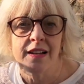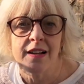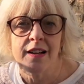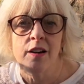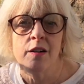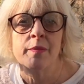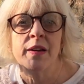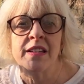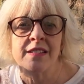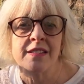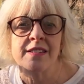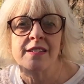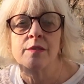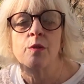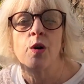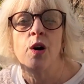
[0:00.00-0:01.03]
comments
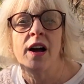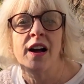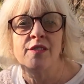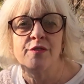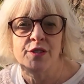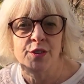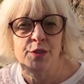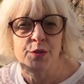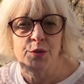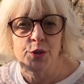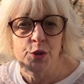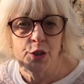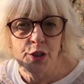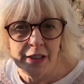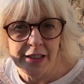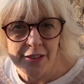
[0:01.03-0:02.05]
and what have you
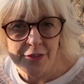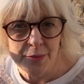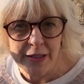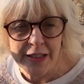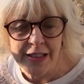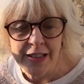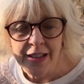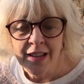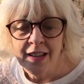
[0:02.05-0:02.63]
can give me.